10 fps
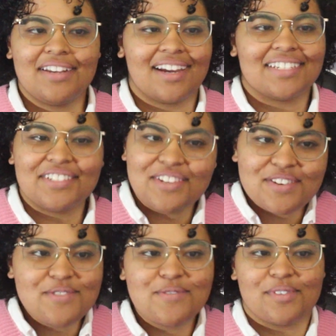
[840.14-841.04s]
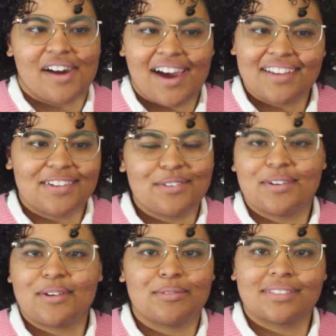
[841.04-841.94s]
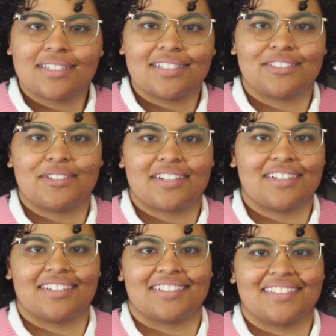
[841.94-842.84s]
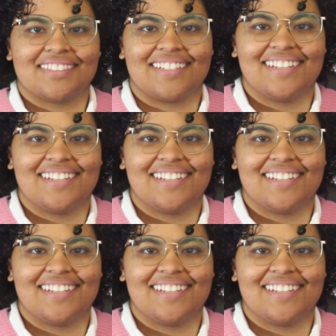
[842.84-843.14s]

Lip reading: I knew he was gonna trick her.